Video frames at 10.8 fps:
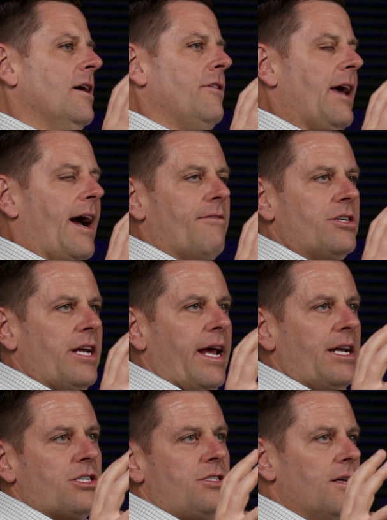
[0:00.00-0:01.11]
the average
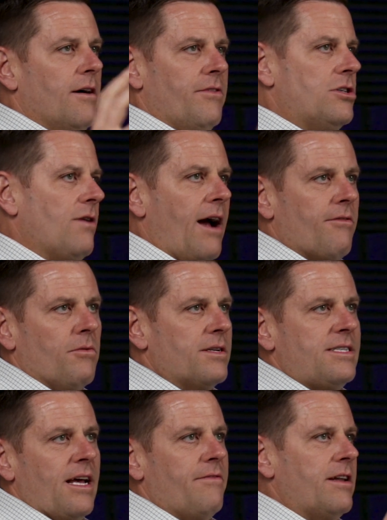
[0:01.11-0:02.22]
age of the driver was
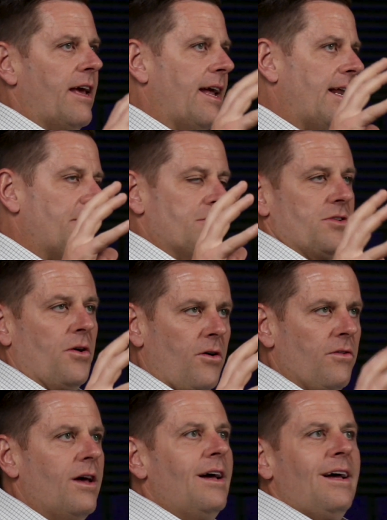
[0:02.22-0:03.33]
70, 80 years
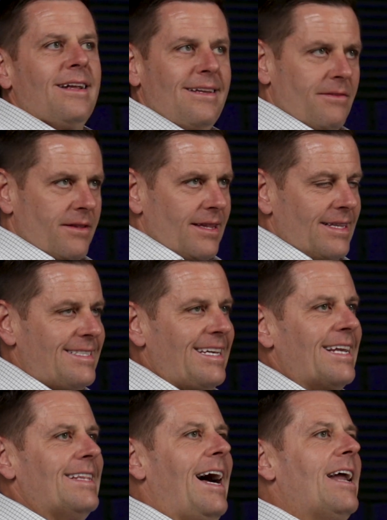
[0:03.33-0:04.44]
old. Seeing
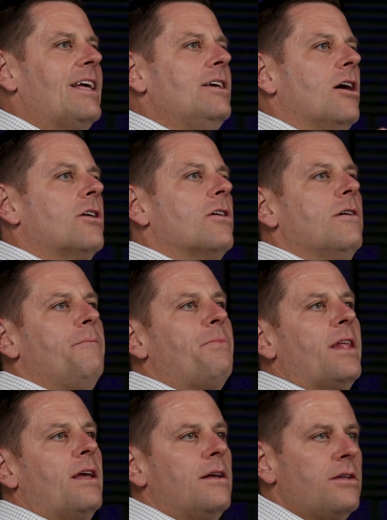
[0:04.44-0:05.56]
a lot of younger,
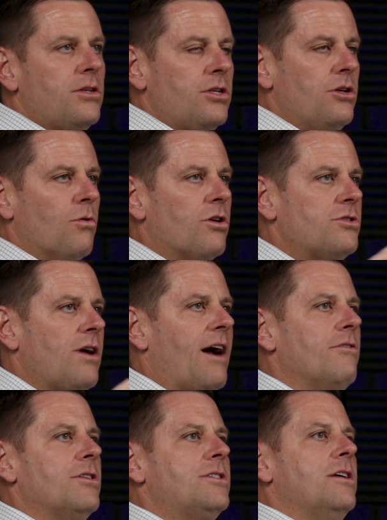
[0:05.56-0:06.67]
newer
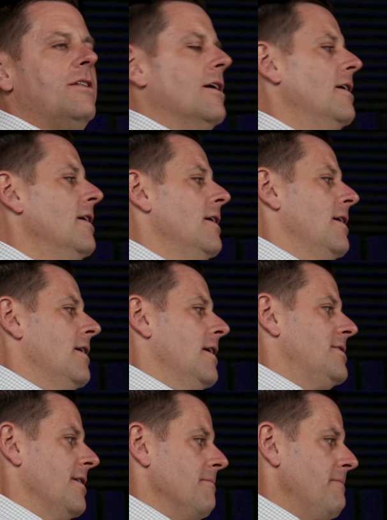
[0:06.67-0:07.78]
drivers to the
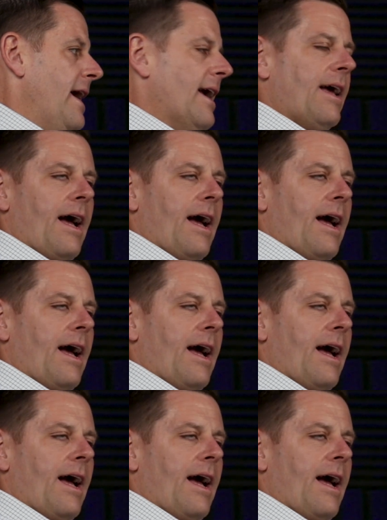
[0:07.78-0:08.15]
make.